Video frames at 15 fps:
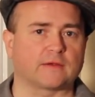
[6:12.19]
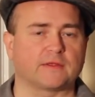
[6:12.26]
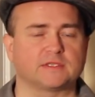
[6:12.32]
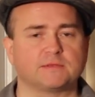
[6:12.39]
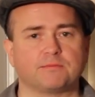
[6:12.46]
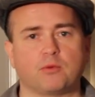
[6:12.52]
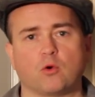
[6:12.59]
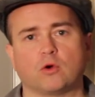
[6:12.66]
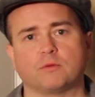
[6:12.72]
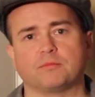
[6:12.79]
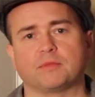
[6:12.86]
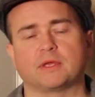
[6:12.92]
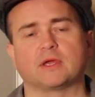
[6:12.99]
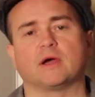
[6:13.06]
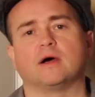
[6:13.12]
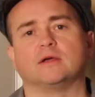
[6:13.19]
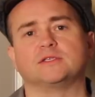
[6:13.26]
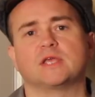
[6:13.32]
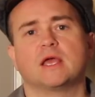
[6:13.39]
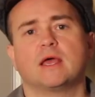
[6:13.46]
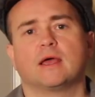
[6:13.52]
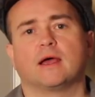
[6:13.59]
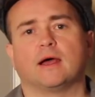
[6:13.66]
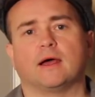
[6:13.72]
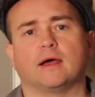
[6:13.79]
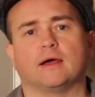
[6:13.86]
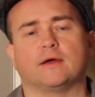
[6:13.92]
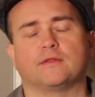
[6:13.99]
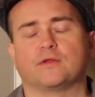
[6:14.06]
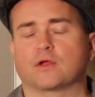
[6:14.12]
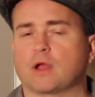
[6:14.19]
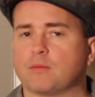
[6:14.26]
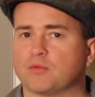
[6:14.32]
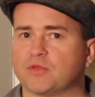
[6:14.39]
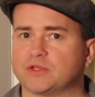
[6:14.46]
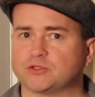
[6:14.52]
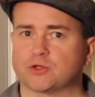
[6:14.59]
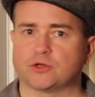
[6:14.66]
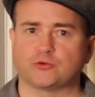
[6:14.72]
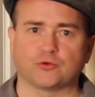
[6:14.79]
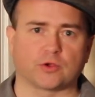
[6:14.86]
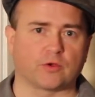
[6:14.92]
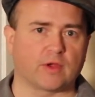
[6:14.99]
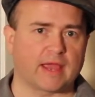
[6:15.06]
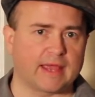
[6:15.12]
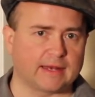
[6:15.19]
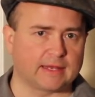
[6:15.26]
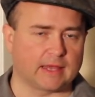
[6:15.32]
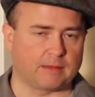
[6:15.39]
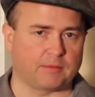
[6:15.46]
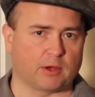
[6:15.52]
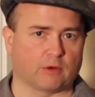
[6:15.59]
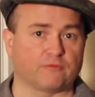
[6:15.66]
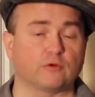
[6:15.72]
Now that's important because uh, there are a couple things are going to trigger endgame here.